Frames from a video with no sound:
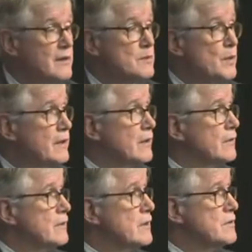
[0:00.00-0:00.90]
depending
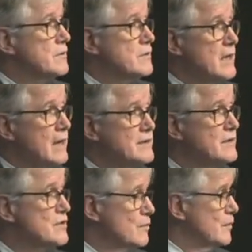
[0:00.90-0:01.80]
on the nature of the tax
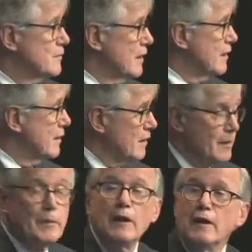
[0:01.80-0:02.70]
instrument, they can get
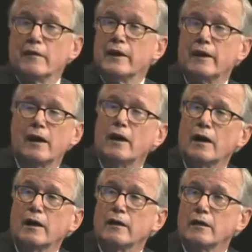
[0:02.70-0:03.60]
up that
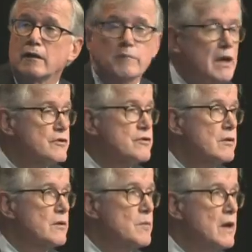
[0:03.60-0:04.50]
high. As you
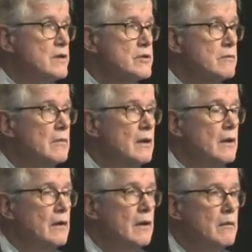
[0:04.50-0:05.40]
can imagine,
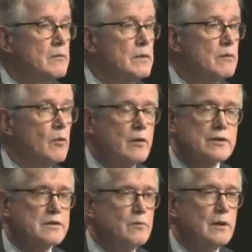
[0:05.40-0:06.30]
it
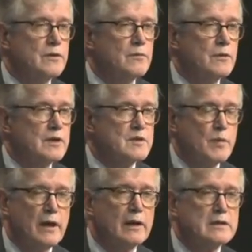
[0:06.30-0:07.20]
works the way you would
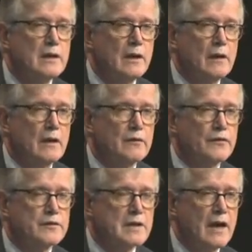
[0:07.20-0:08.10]
expect. If
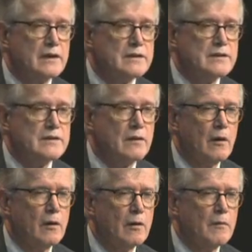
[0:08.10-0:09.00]
the taxes
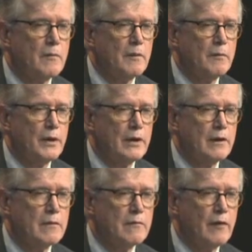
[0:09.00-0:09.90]
are
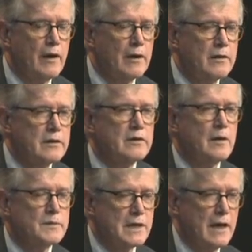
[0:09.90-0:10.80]
paid via
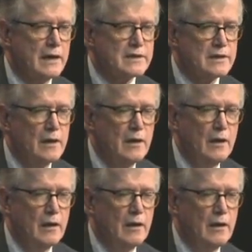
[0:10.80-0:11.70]
income tax,
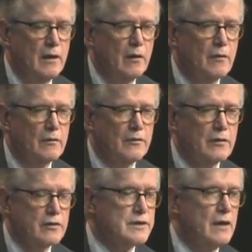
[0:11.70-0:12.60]

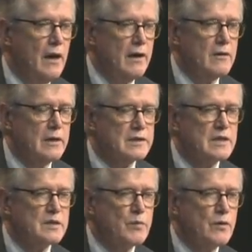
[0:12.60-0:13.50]
there's a higher
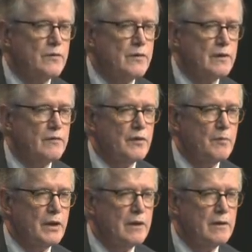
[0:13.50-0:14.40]
excess burden than if they're
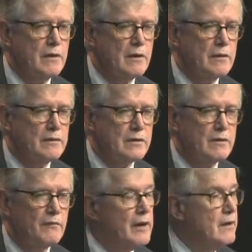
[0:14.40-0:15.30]
paid
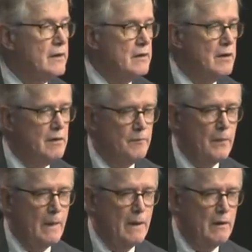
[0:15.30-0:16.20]
via
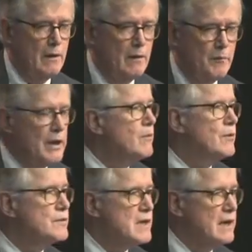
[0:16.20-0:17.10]

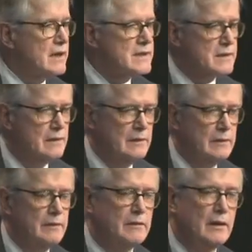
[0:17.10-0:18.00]
payroll tax.
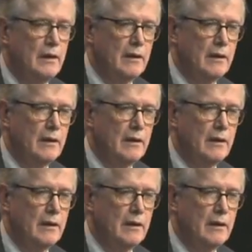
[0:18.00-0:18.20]
But